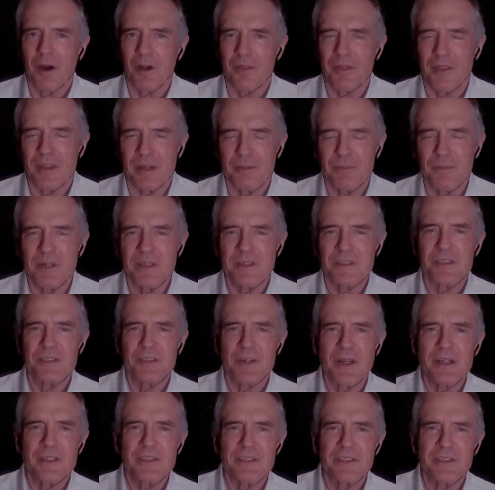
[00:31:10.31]
the
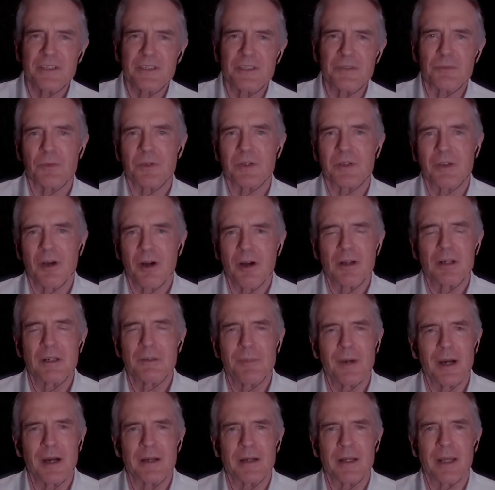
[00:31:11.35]
administrations would talk
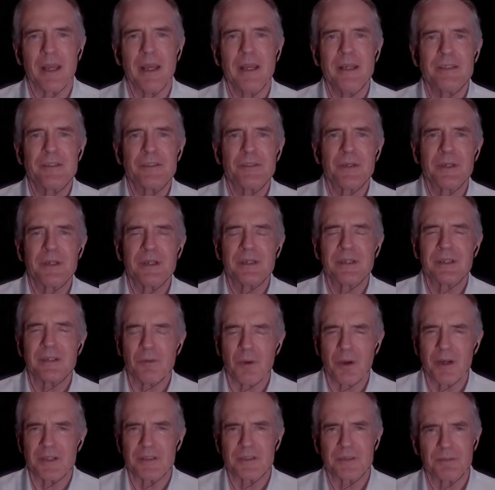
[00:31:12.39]
about hatred and
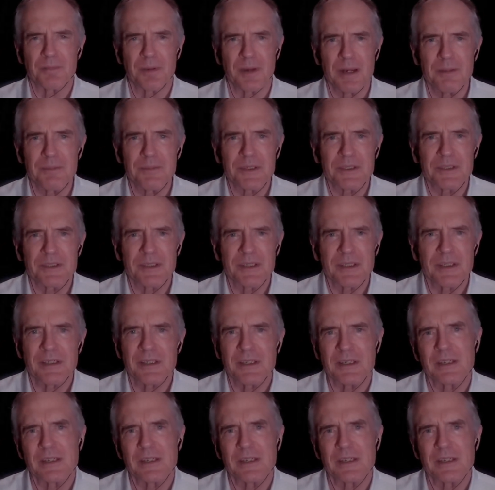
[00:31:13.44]
white supremacy